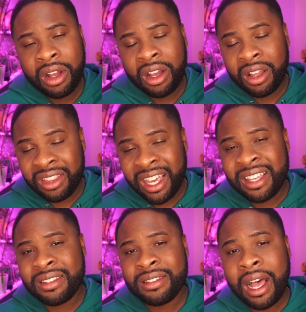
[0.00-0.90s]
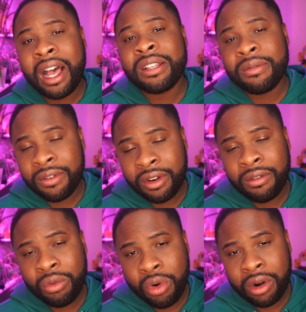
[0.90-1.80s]
a nice size reserve
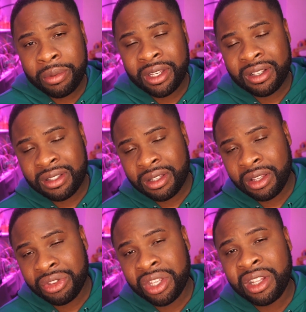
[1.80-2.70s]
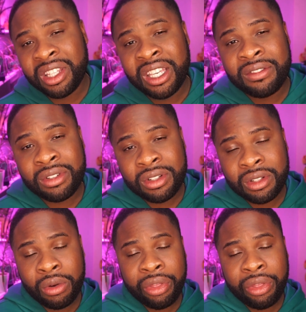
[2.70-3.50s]
of water, because the leaves are so